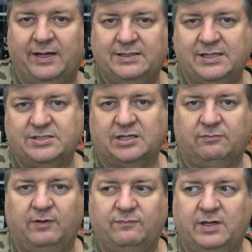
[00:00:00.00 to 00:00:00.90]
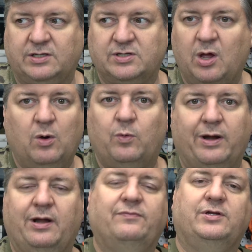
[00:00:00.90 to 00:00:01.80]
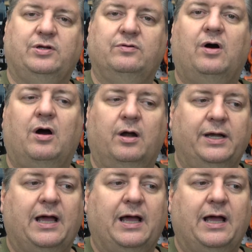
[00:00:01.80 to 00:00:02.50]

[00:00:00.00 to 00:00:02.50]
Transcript: 18650s wherever you are.